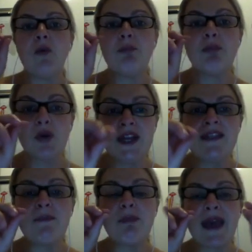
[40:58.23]
putting
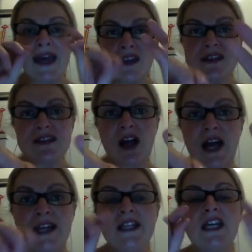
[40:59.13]
the pound
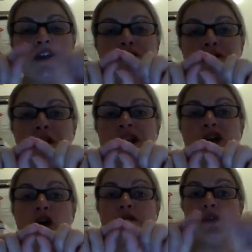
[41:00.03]
sign in front
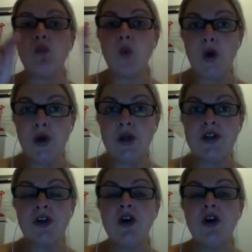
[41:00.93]
of a word